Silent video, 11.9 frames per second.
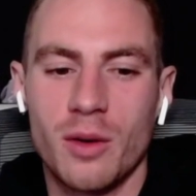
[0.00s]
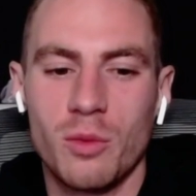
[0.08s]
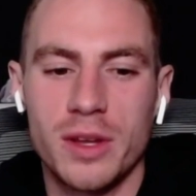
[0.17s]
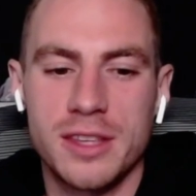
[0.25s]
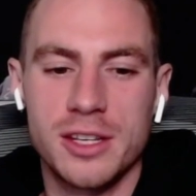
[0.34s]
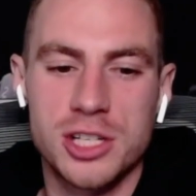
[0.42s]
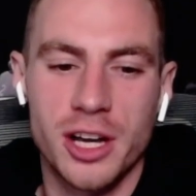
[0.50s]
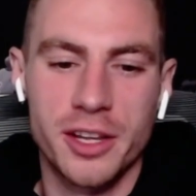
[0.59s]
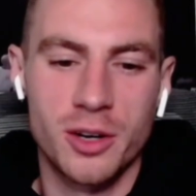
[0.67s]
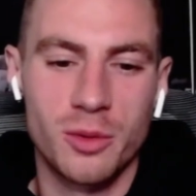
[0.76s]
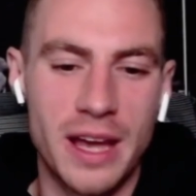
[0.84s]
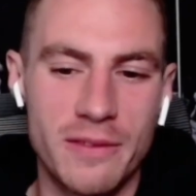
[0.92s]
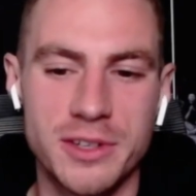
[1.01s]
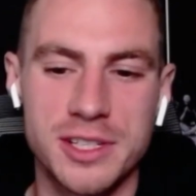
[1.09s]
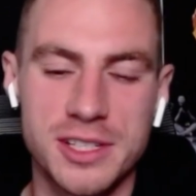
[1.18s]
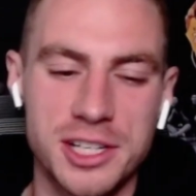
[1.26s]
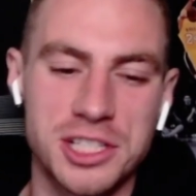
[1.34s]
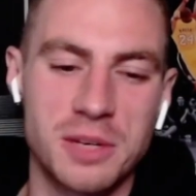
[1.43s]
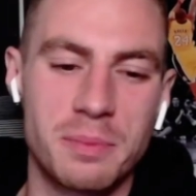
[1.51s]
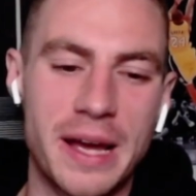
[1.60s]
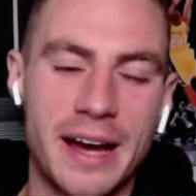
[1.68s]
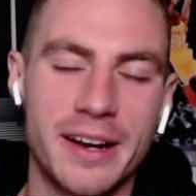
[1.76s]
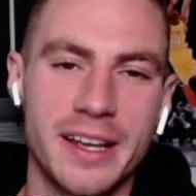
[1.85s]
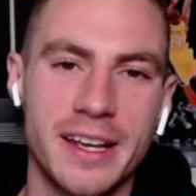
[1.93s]
with each other. We have a discussion
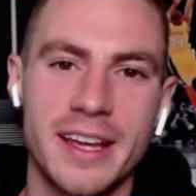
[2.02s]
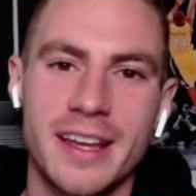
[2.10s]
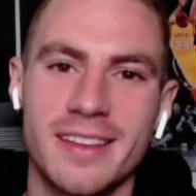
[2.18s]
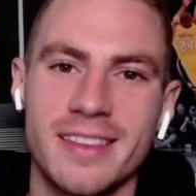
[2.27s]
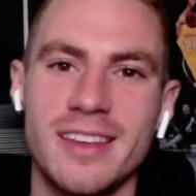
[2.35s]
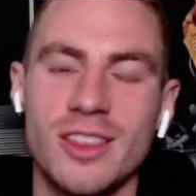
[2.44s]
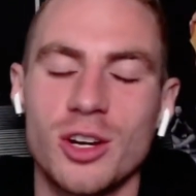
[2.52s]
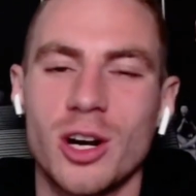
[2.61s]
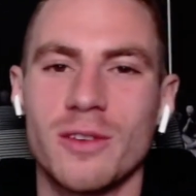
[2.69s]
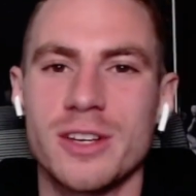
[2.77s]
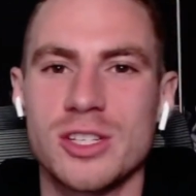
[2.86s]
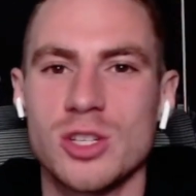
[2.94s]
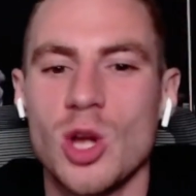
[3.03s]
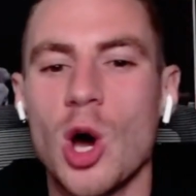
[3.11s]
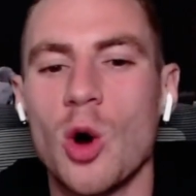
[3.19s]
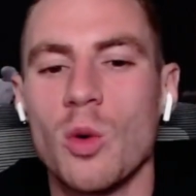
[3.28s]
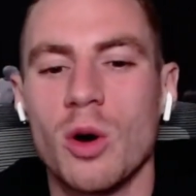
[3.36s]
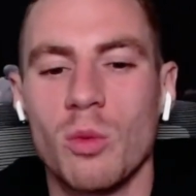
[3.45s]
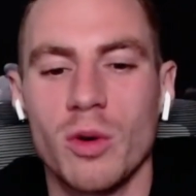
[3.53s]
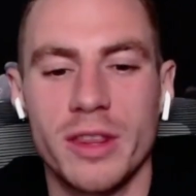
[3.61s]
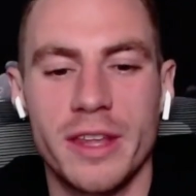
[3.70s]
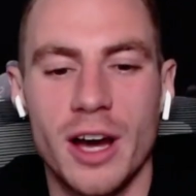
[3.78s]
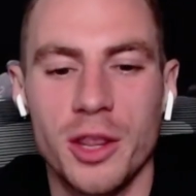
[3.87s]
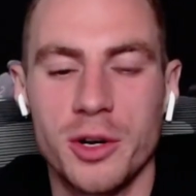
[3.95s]
about it. Neither of us know what
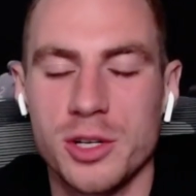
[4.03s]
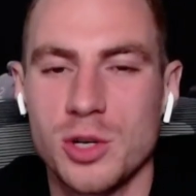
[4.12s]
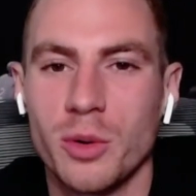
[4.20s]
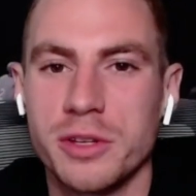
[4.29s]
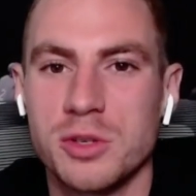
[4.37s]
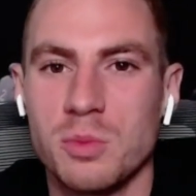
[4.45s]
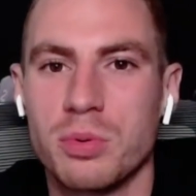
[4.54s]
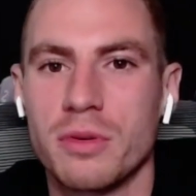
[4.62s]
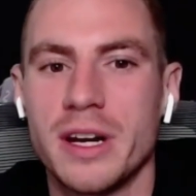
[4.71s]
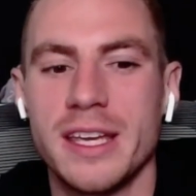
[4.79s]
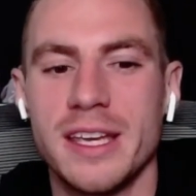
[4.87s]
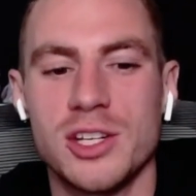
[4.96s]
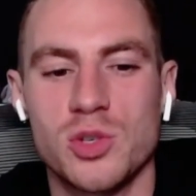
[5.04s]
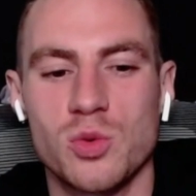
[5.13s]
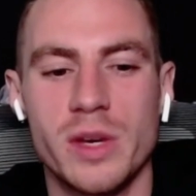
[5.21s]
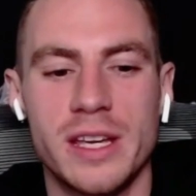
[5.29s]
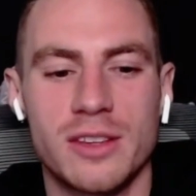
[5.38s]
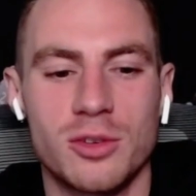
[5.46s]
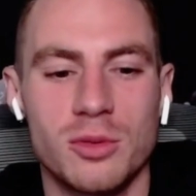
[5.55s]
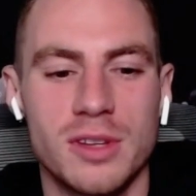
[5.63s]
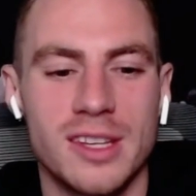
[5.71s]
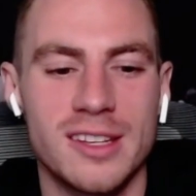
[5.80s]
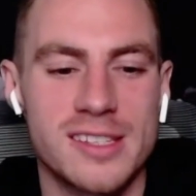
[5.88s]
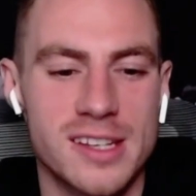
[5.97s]
the other is going to bring each week to
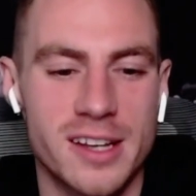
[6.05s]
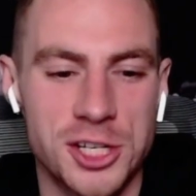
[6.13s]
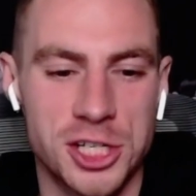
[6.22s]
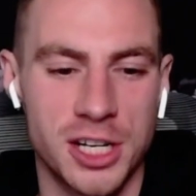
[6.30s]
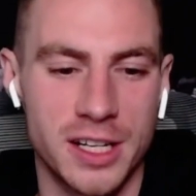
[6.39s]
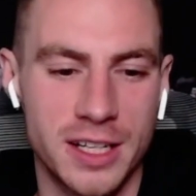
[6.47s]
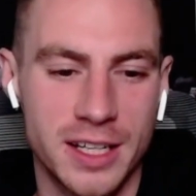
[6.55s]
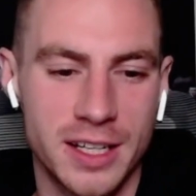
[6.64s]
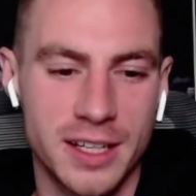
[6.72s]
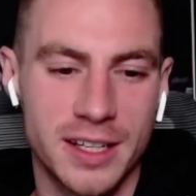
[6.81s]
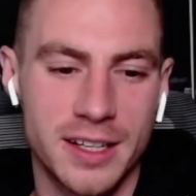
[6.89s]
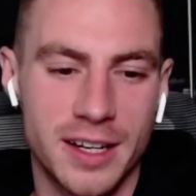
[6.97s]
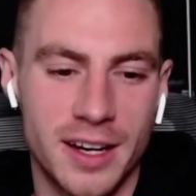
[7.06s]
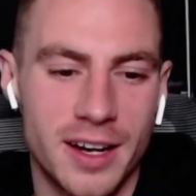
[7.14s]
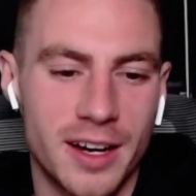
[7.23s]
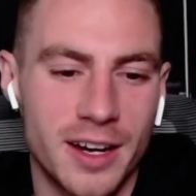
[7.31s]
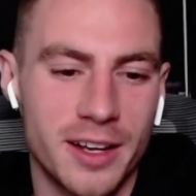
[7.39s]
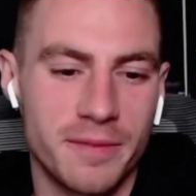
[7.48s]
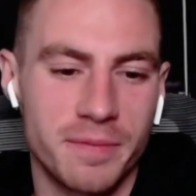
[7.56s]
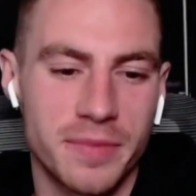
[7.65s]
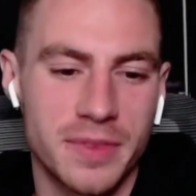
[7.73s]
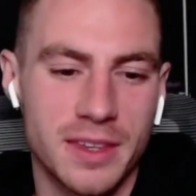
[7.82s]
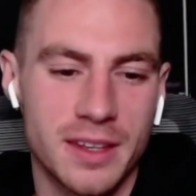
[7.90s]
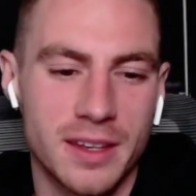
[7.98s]
the discussion. I
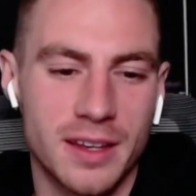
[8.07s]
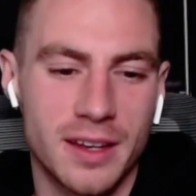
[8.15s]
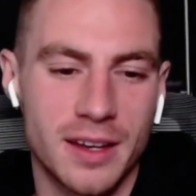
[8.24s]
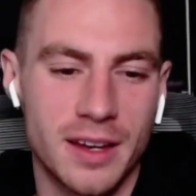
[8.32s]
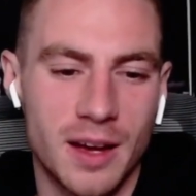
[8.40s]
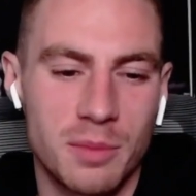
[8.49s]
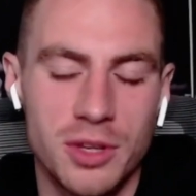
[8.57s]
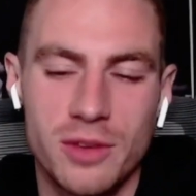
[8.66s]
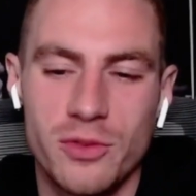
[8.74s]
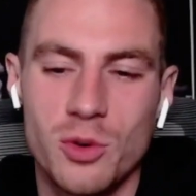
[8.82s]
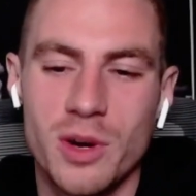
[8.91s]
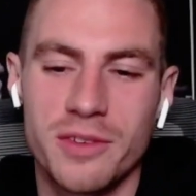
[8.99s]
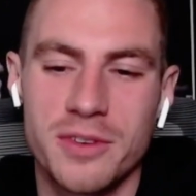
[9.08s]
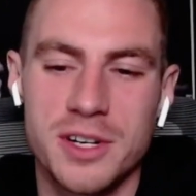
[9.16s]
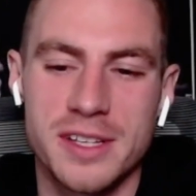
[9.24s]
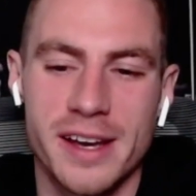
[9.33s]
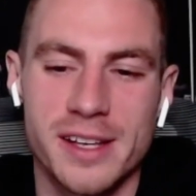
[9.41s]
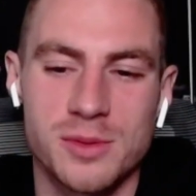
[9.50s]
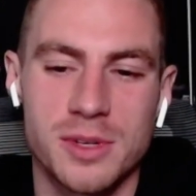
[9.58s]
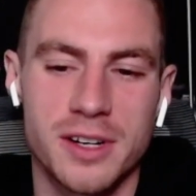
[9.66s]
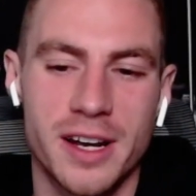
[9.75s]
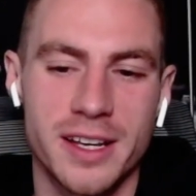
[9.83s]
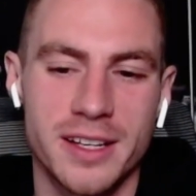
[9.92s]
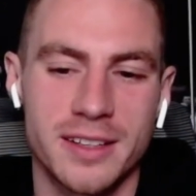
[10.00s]
believe you went first last week,
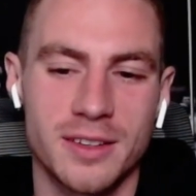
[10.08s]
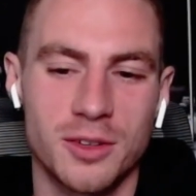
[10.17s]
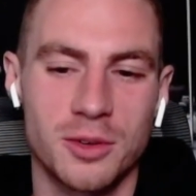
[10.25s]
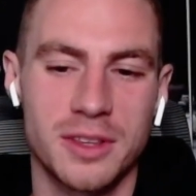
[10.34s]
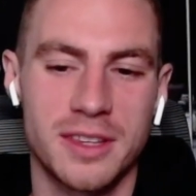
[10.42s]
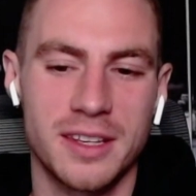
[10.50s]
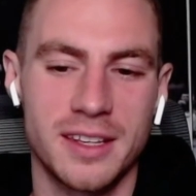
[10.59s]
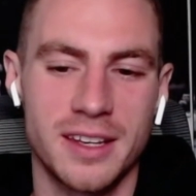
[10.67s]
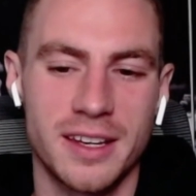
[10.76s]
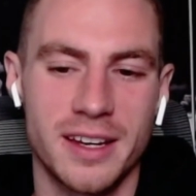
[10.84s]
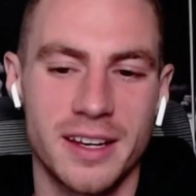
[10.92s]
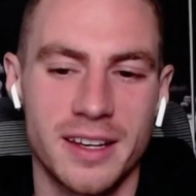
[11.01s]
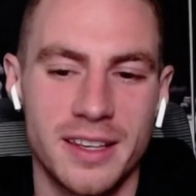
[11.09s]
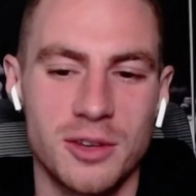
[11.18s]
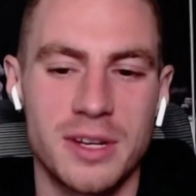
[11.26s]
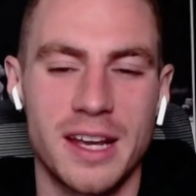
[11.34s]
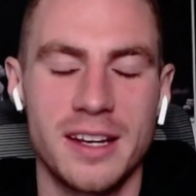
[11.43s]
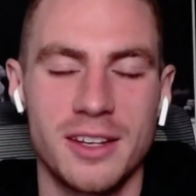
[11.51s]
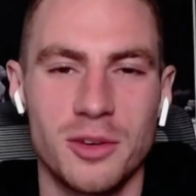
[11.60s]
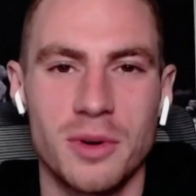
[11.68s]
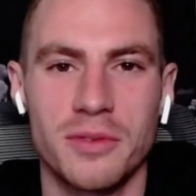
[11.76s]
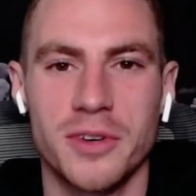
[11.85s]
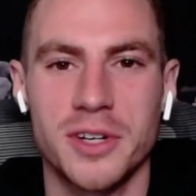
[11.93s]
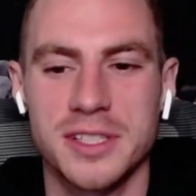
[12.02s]
right? With the you did. You
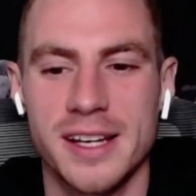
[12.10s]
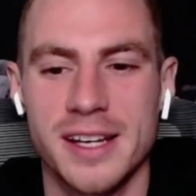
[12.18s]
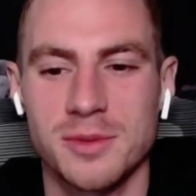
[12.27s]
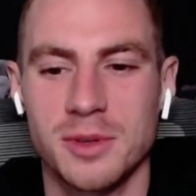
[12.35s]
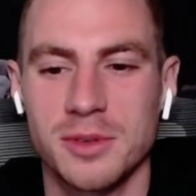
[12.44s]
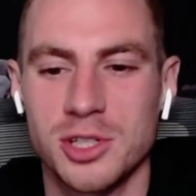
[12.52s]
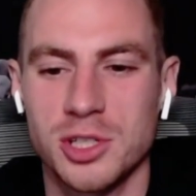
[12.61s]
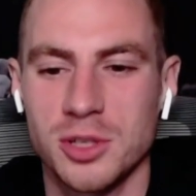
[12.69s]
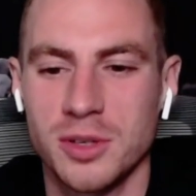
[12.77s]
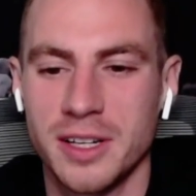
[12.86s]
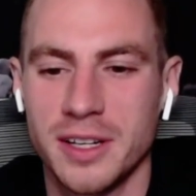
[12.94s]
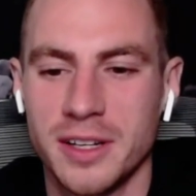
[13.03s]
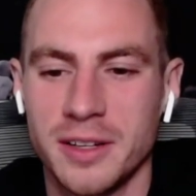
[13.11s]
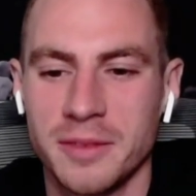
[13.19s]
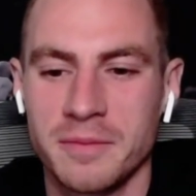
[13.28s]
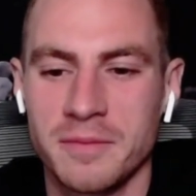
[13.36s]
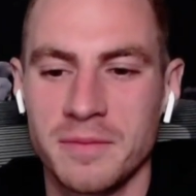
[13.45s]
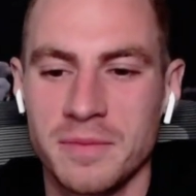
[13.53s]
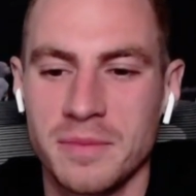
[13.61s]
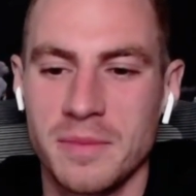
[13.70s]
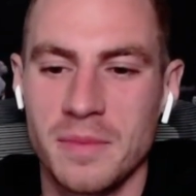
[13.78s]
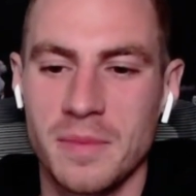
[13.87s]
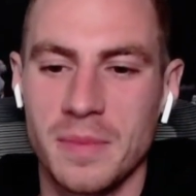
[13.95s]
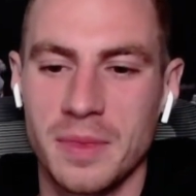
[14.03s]
went first last week with the shoe. I did, but I do have
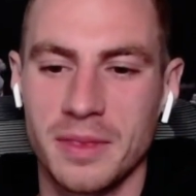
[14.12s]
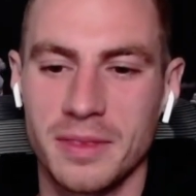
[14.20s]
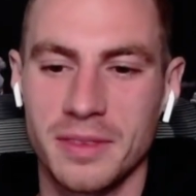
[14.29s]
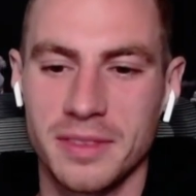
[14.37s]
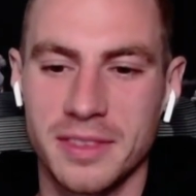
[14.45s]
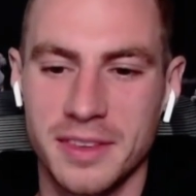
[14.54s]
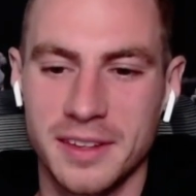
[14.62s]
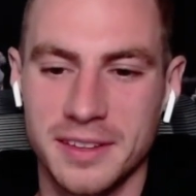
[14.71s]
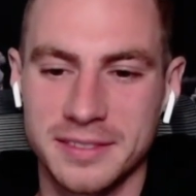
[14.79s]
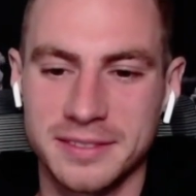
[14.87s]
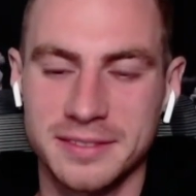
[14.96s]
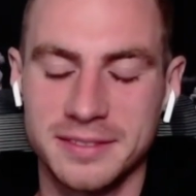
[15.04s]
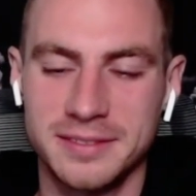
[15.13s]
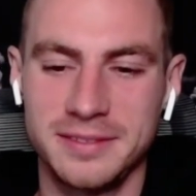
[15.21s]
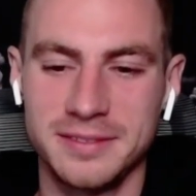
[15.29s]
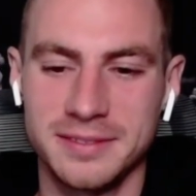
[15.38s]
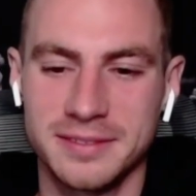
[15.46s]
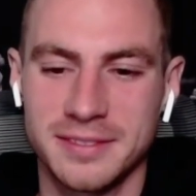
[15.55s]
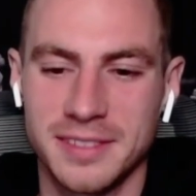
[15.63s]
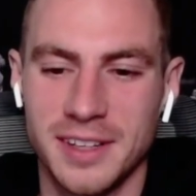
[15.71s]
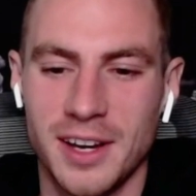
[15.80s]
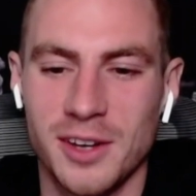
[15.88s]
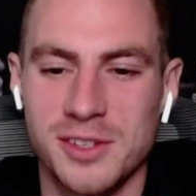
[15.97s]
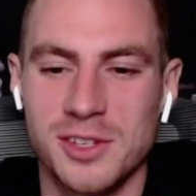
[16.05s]
a good one. So if you want to
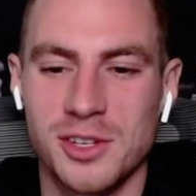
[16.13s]
go first,